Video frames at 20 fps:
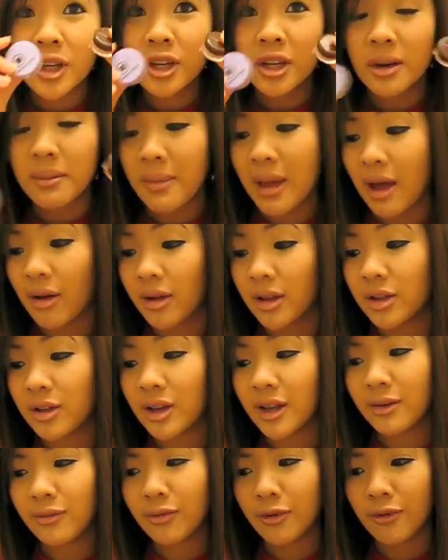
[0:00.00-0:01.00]
good amount, and you
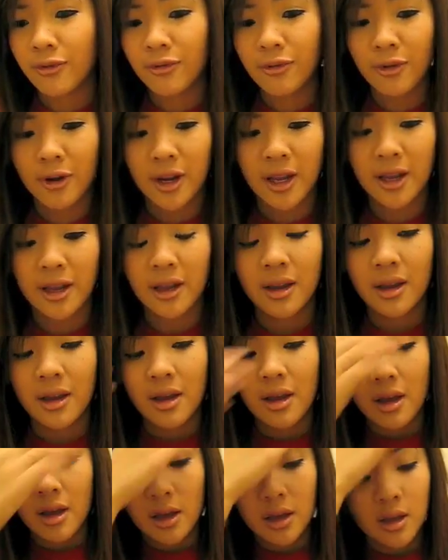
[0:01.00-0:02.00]
get it for free.
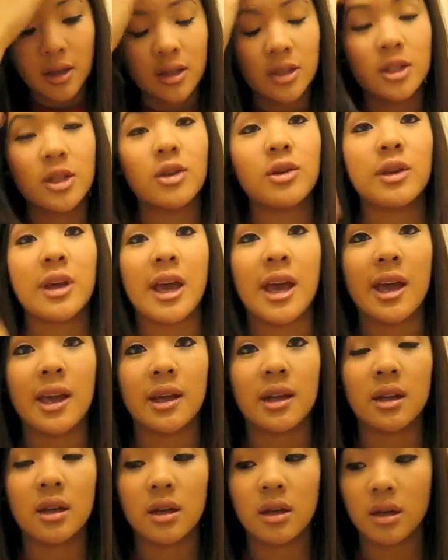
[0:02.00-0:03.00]
So you
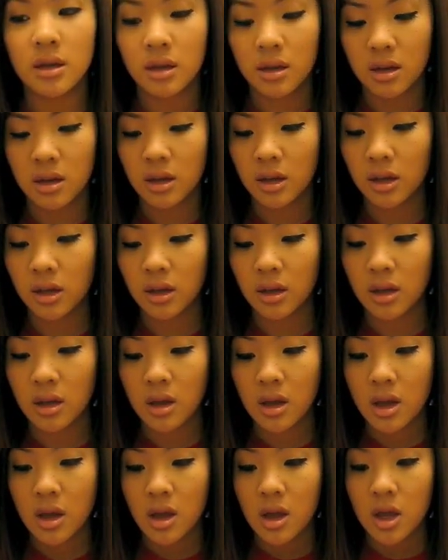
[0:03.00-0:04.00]

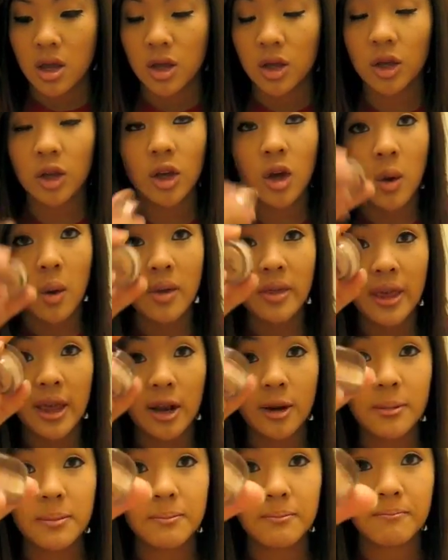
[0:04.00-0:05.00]
can go on there